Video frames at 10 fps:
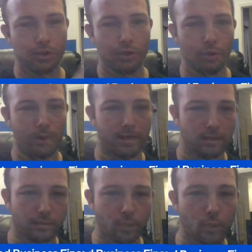two
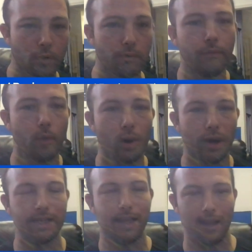into four, four
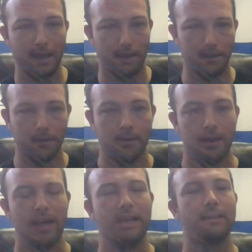into eight.
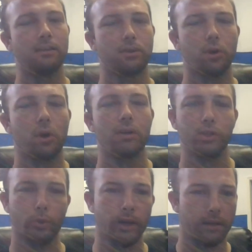And that doesn't
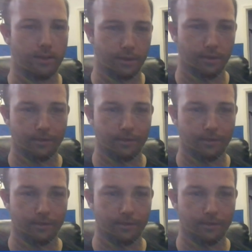cost you anything.